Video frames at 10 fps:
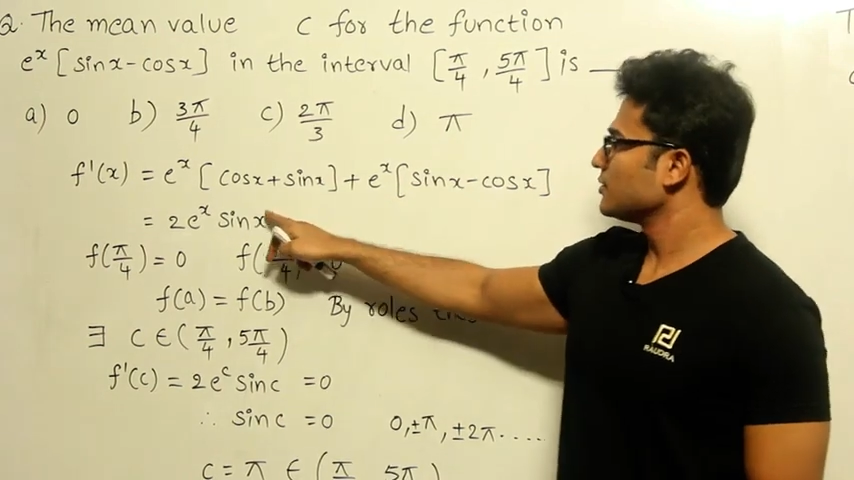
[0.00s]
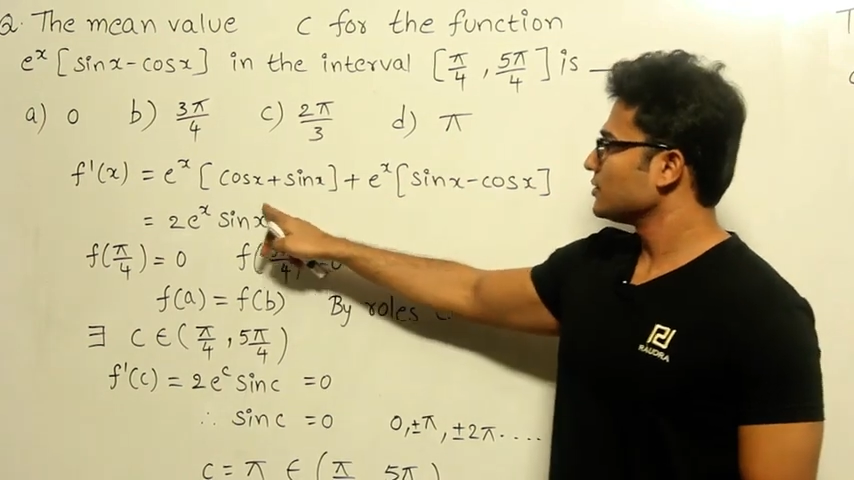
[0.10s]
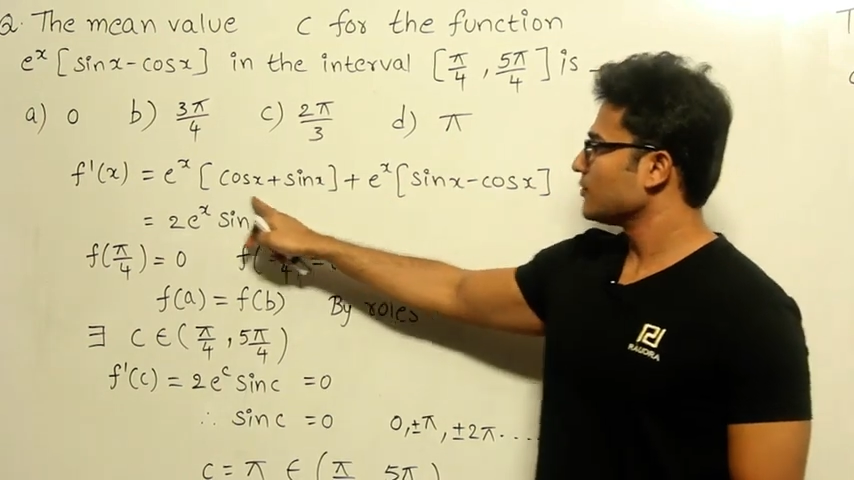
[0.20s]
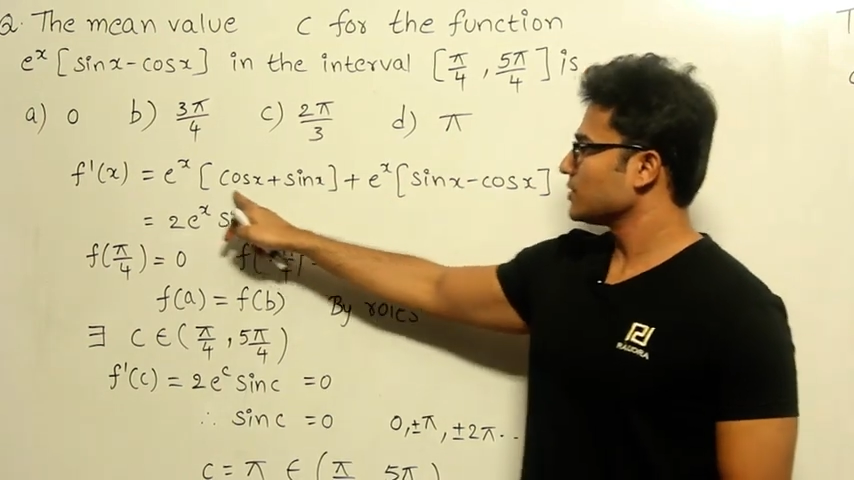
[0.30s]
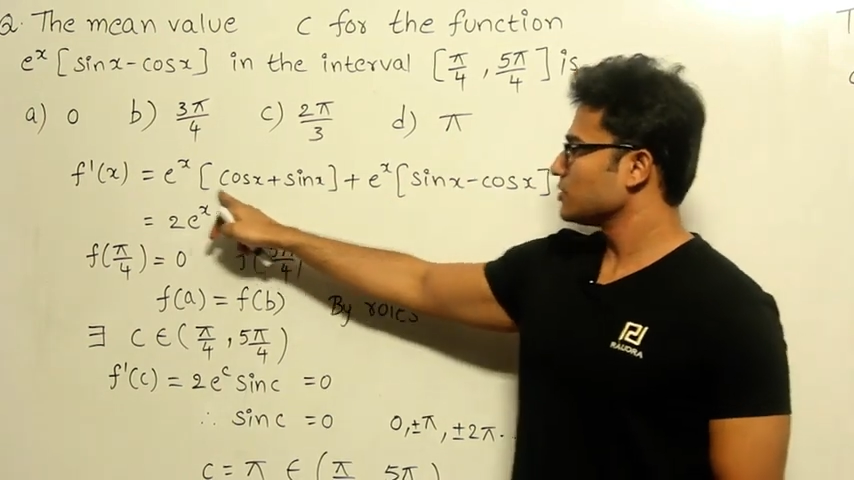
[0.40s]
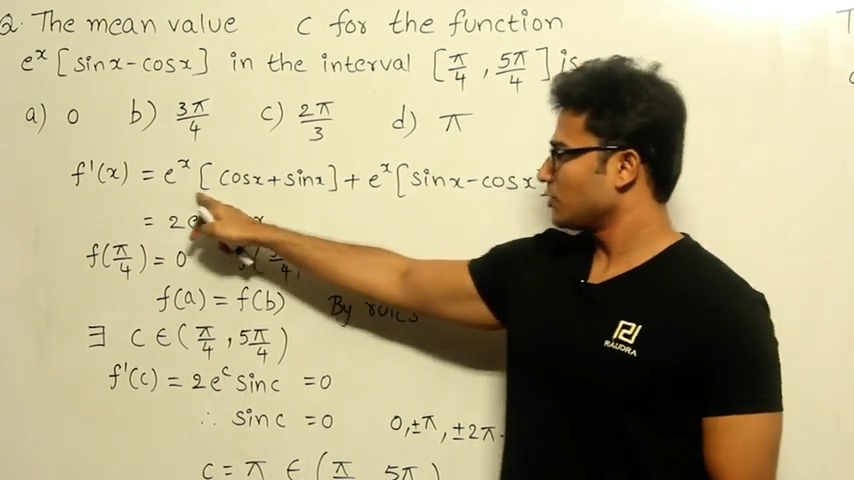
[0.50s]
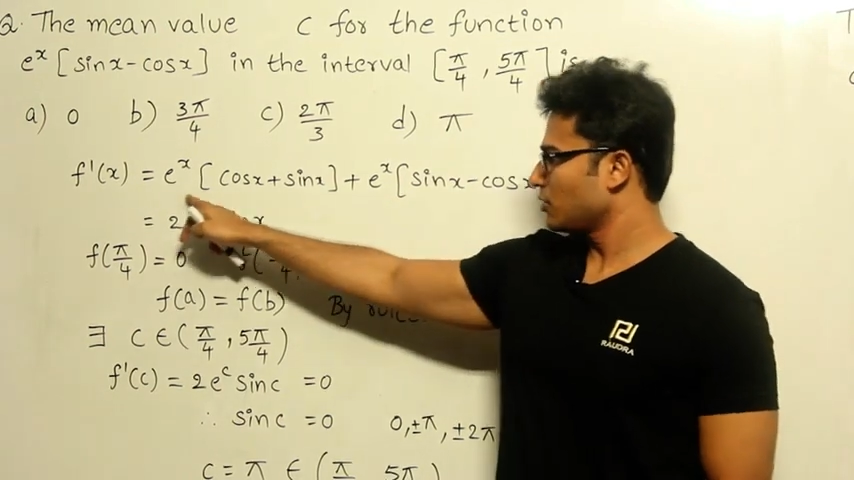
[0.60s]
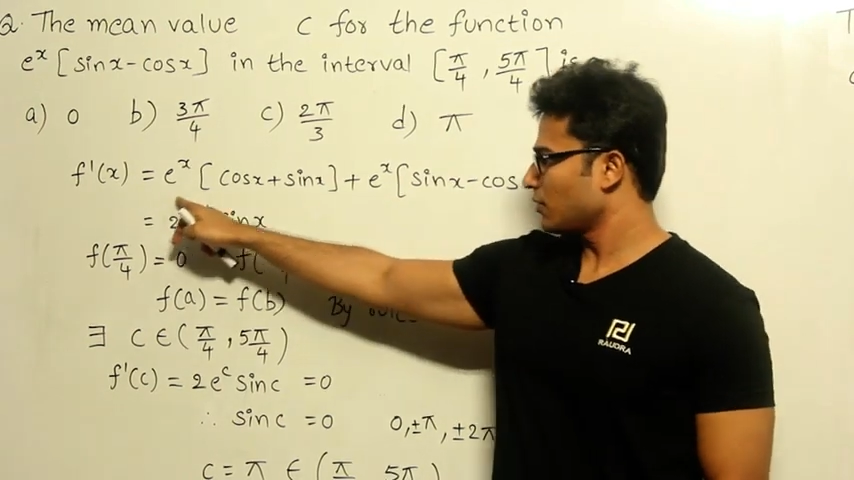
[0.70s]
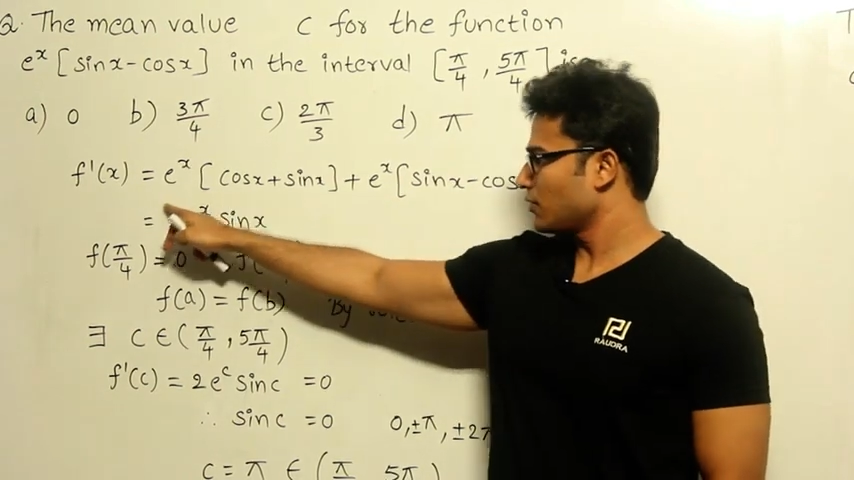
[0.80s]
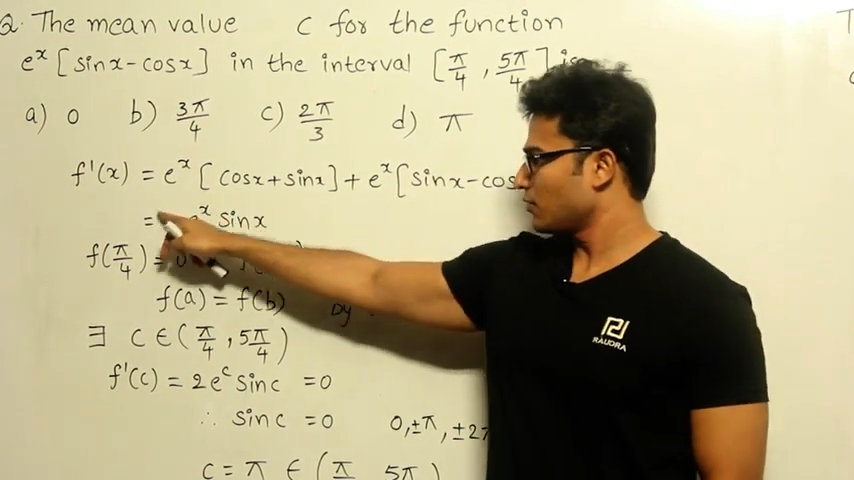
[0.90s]
This is the first
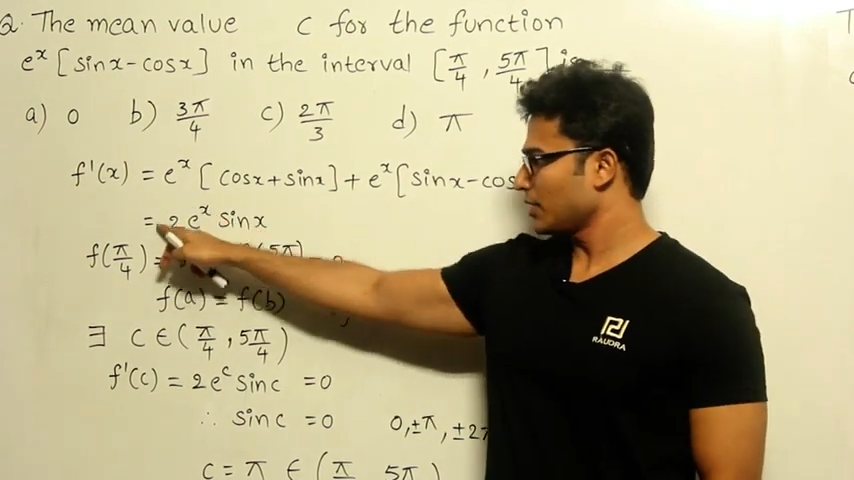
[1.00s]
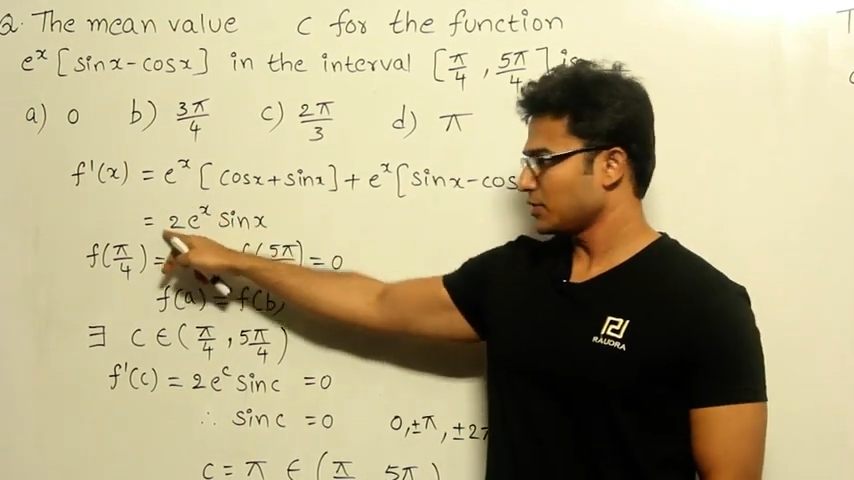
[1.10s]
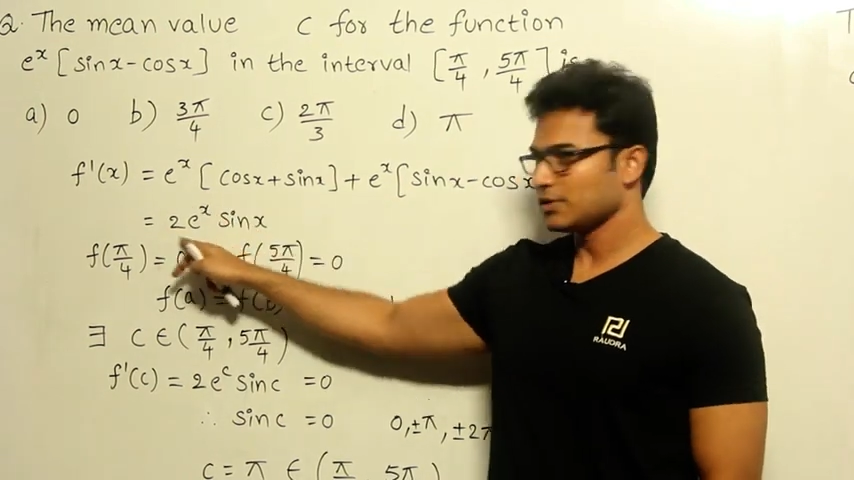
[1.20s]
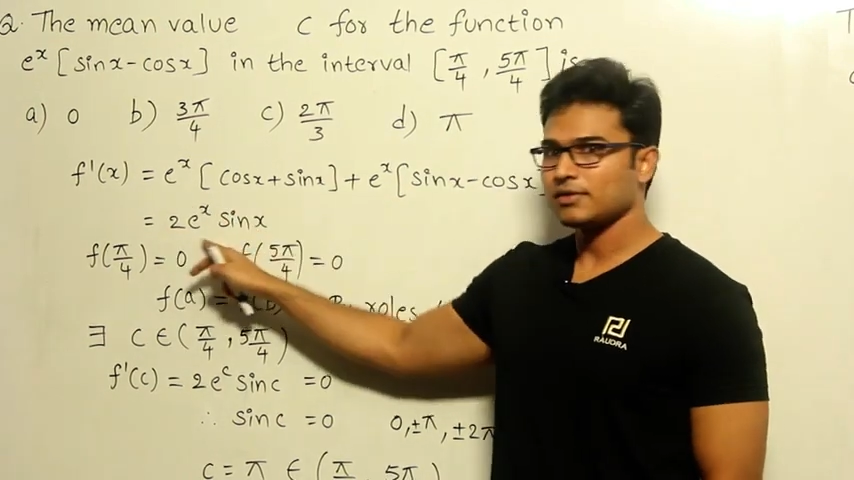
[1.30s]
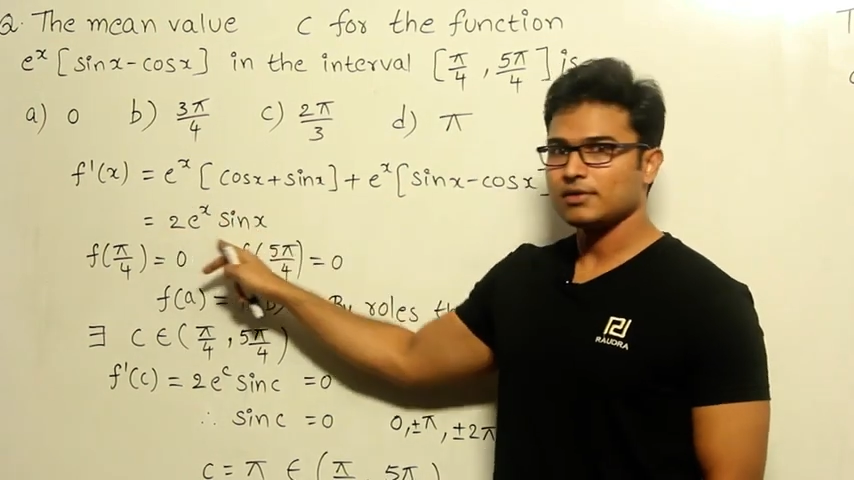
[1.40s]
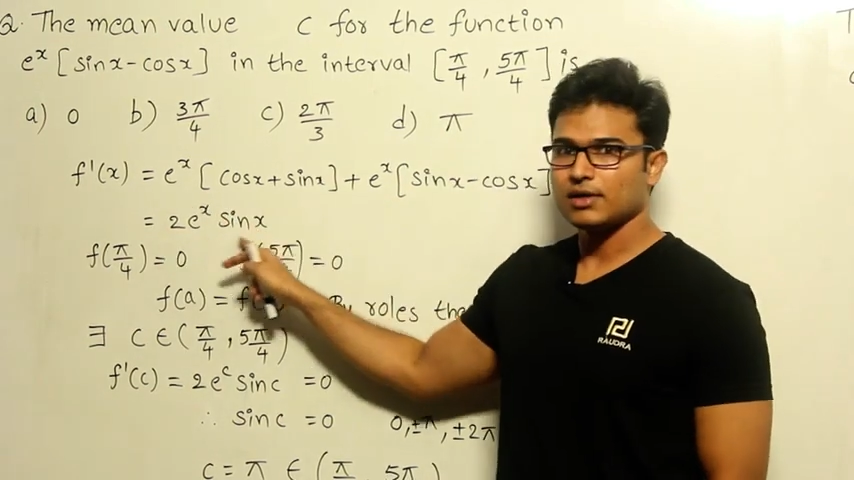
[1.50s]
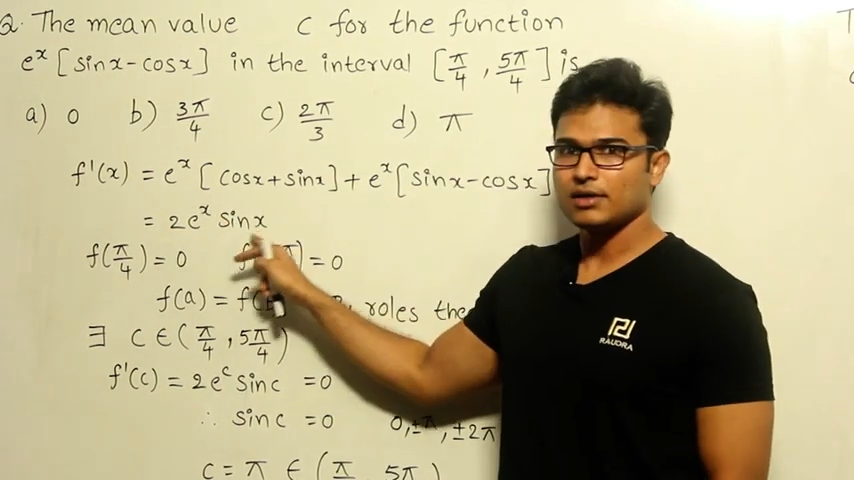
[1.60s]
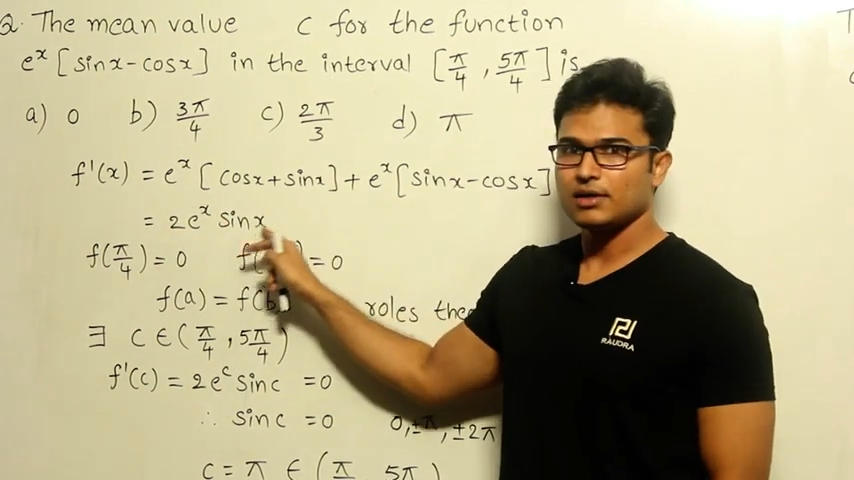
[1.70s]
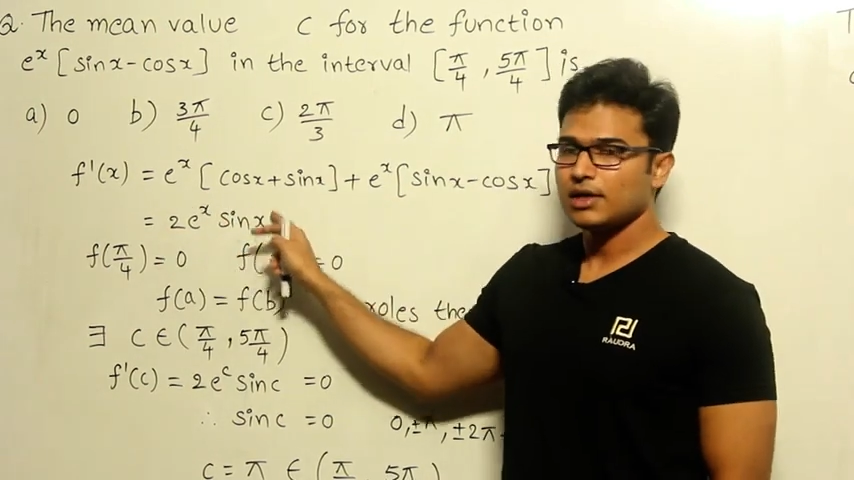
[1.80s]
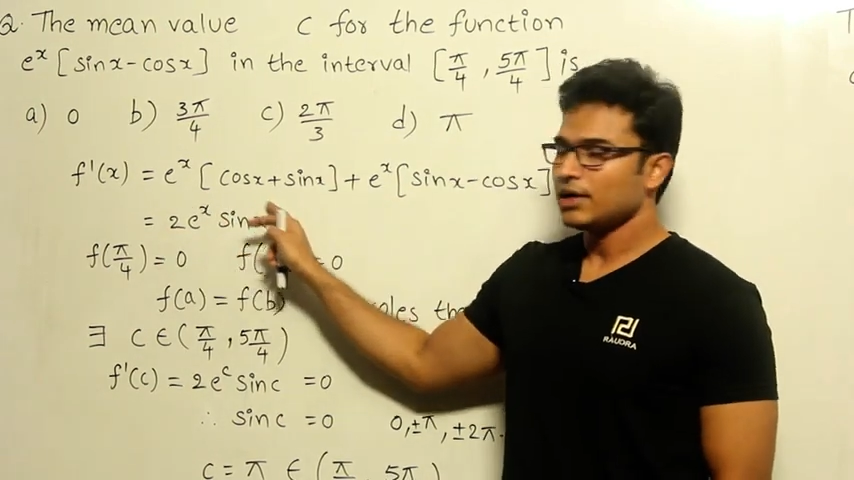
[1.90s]
derivative of the function, right?